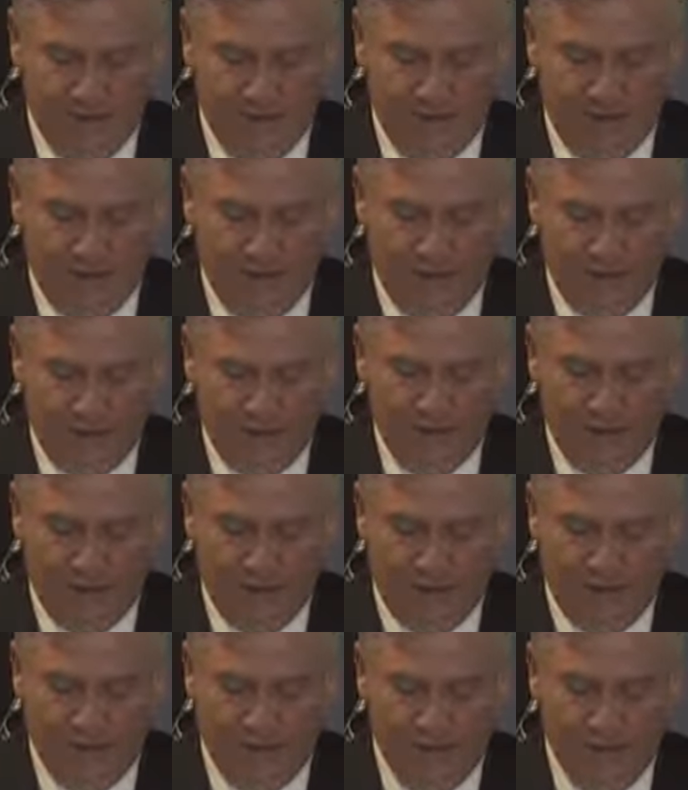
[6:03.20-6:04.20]
and
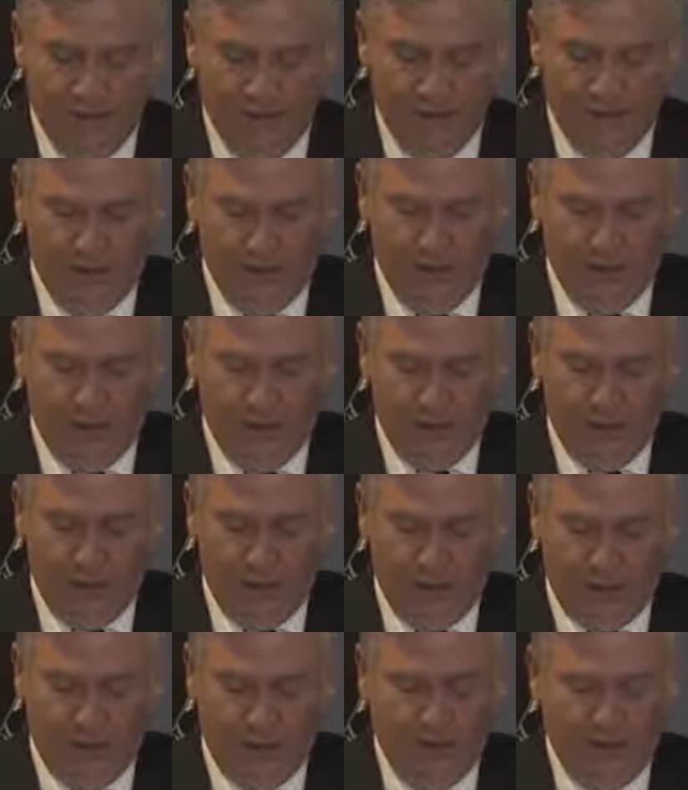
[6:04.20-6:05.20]
online, I
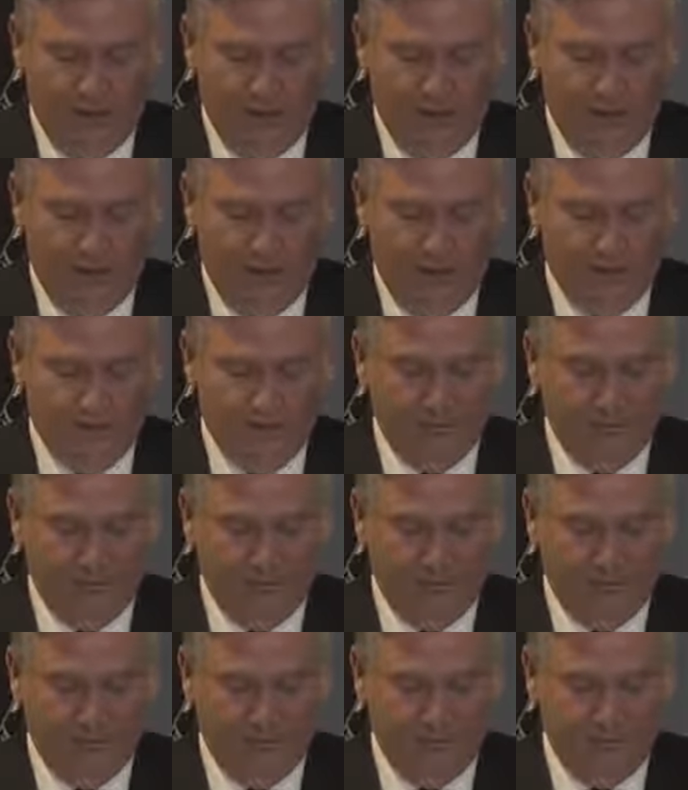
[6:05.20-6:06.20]
quote again,
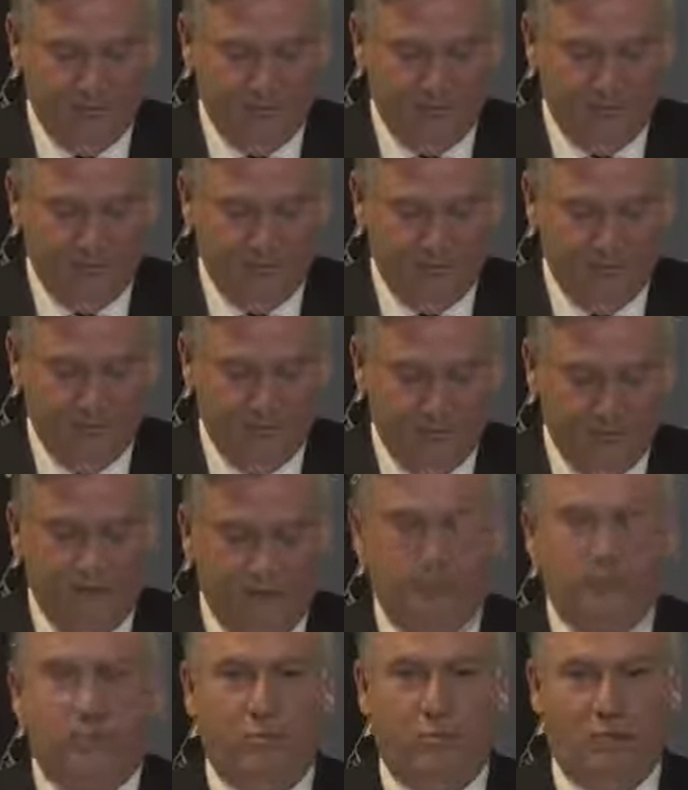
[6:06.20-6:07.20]

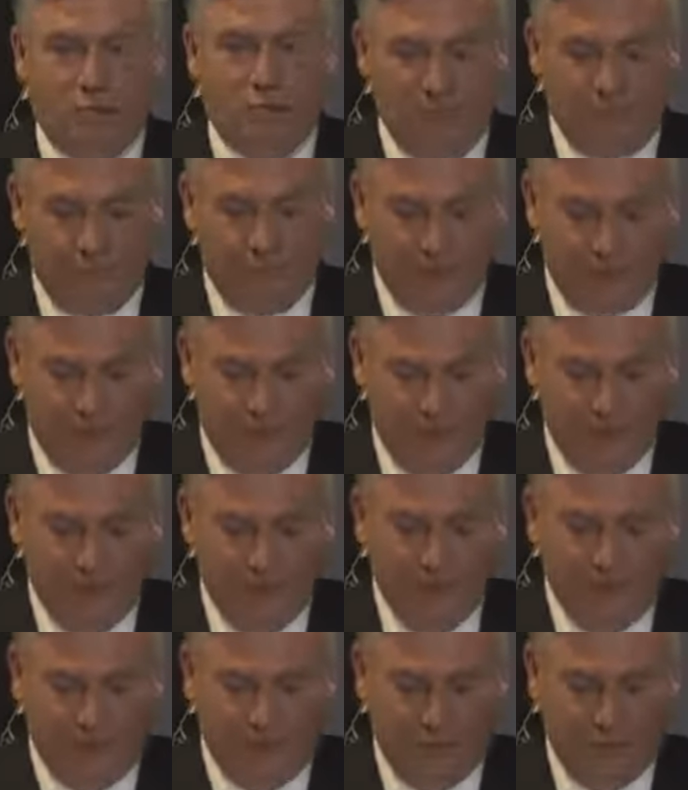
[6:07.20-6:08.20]
"The board of the
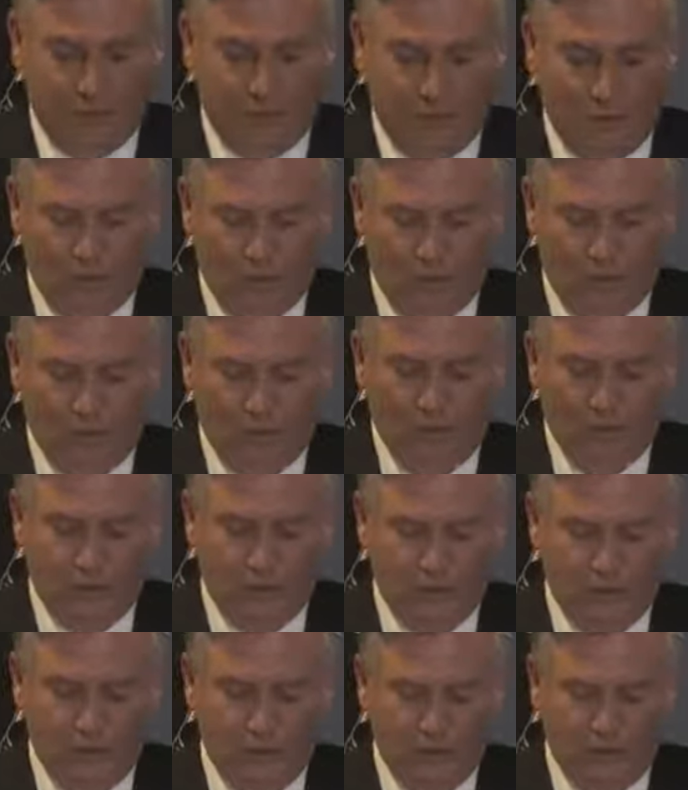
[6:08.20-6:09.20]
Collingwood Football Club
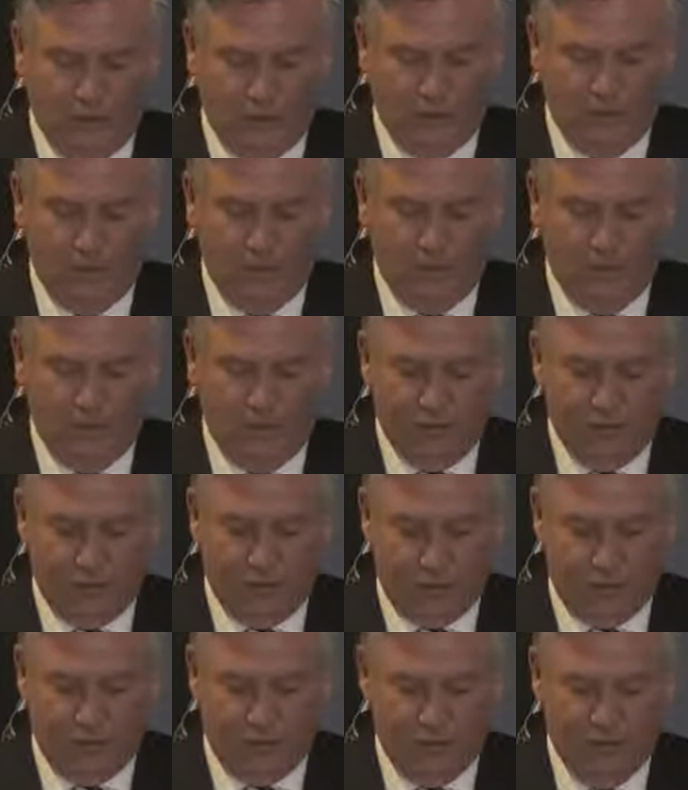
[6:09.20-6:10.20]
commissioned the Do Better
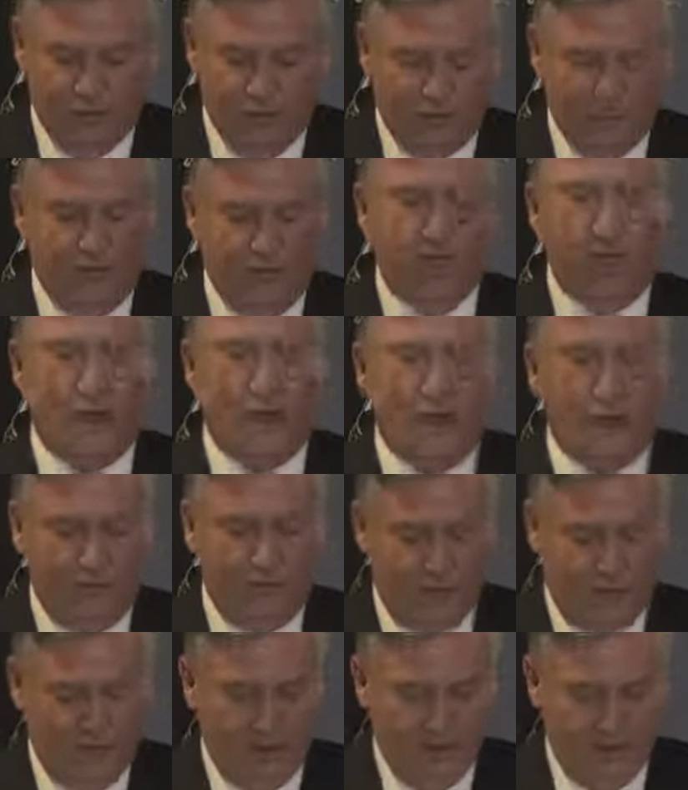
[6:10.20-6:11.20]
report for the right
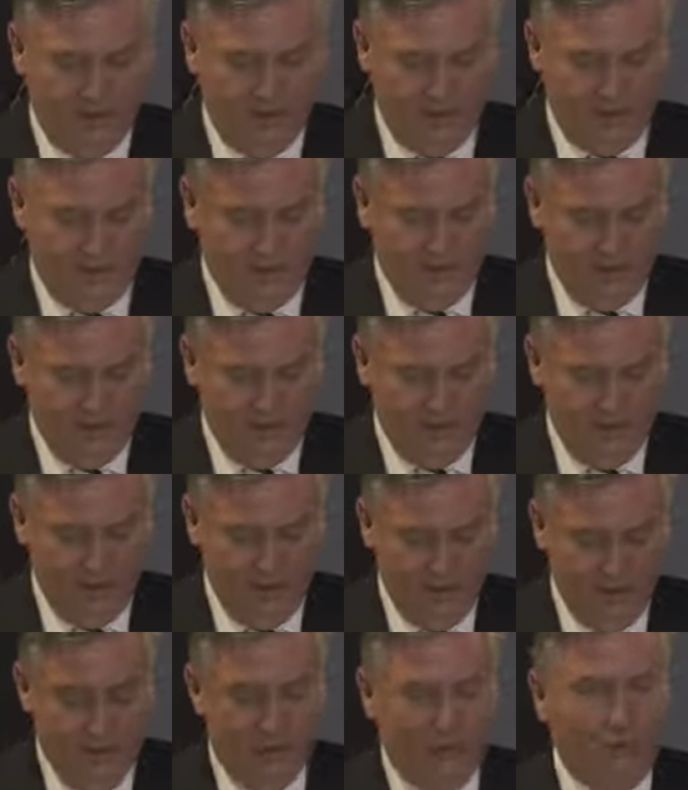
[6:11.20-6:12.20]
reasons.
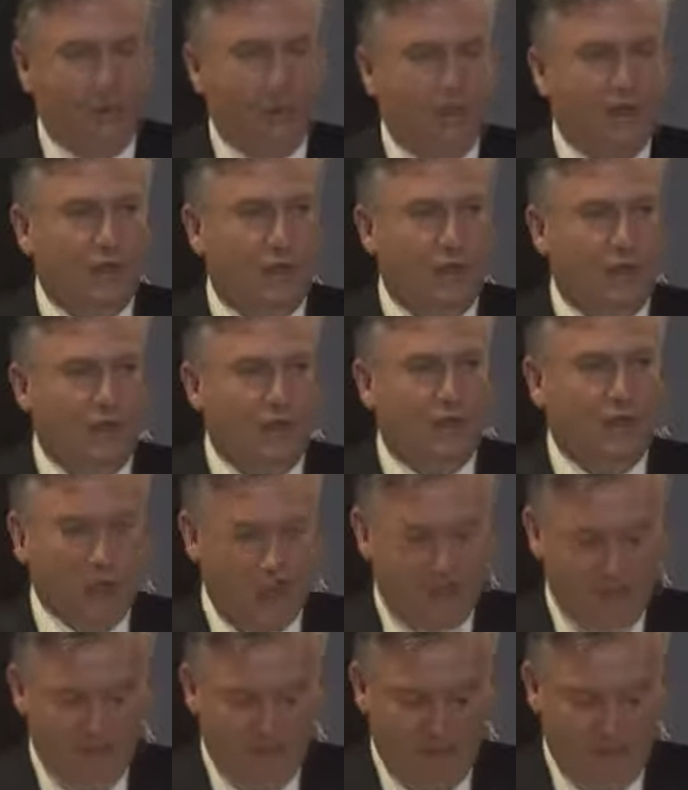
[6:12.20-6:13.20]
We can learn
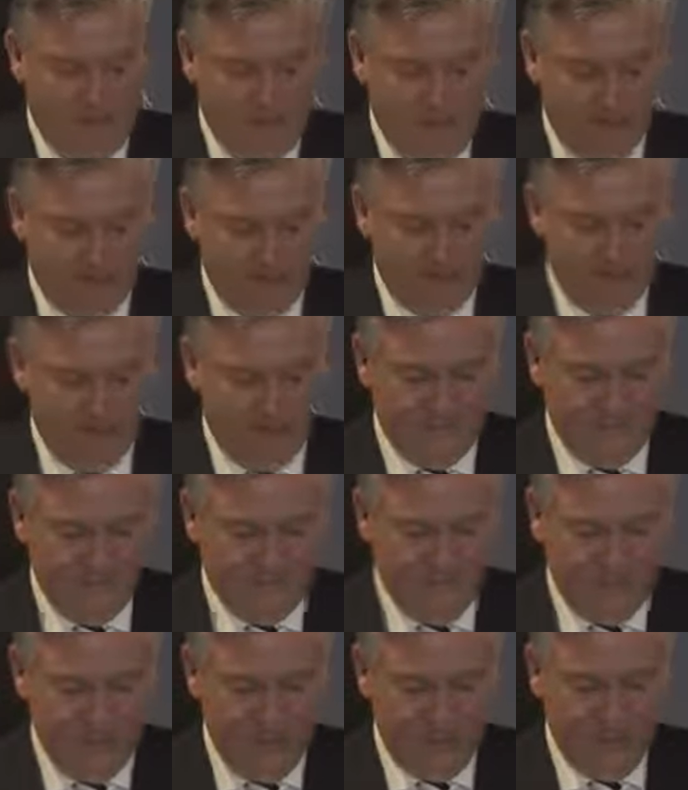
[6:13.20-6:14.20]
from our past.
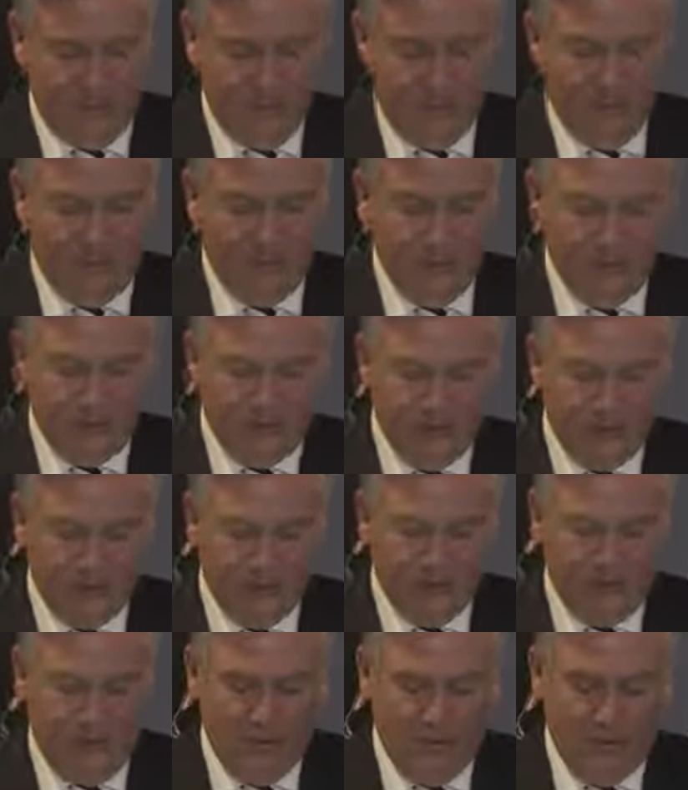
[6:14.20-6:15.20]
Collingwood
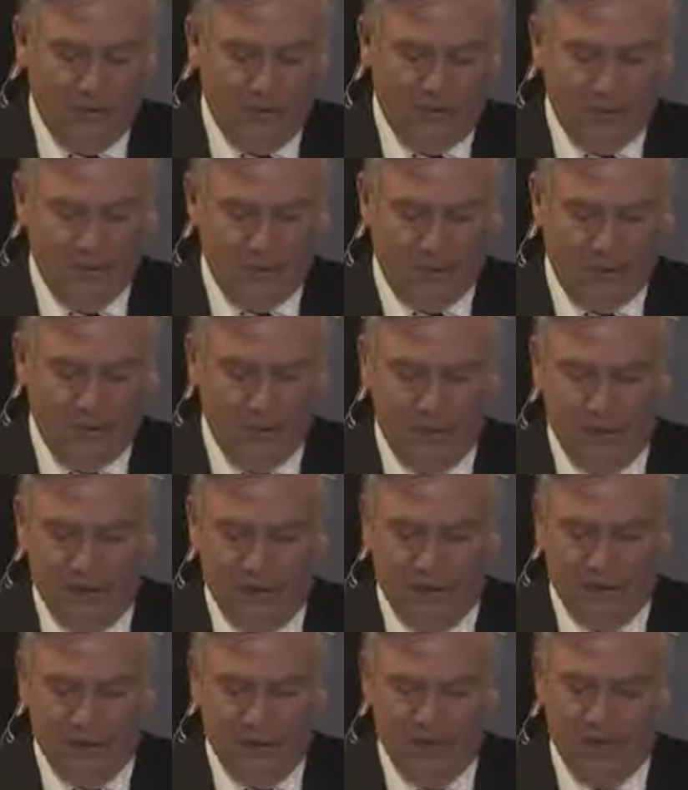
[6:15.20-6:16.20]
is and will continue to
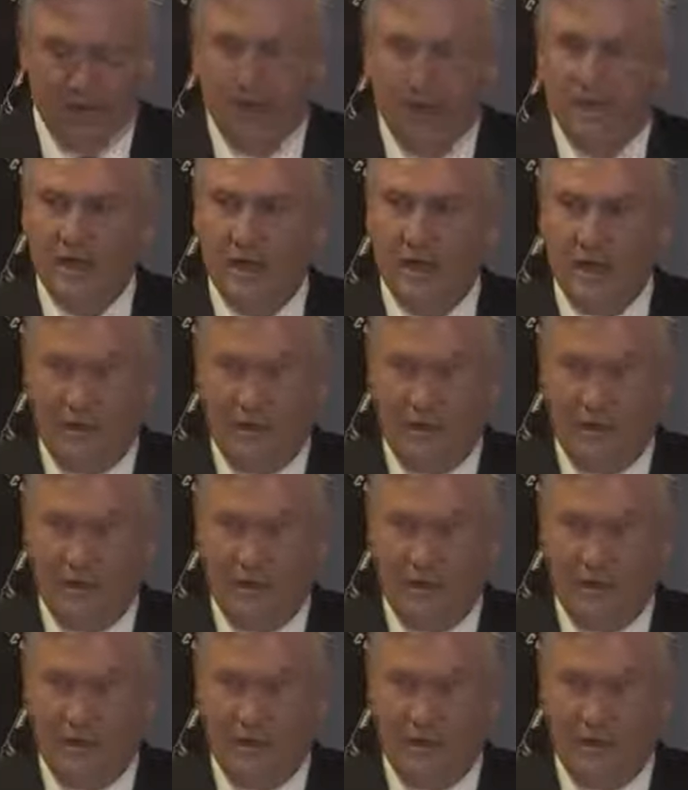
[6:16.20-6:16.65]
be a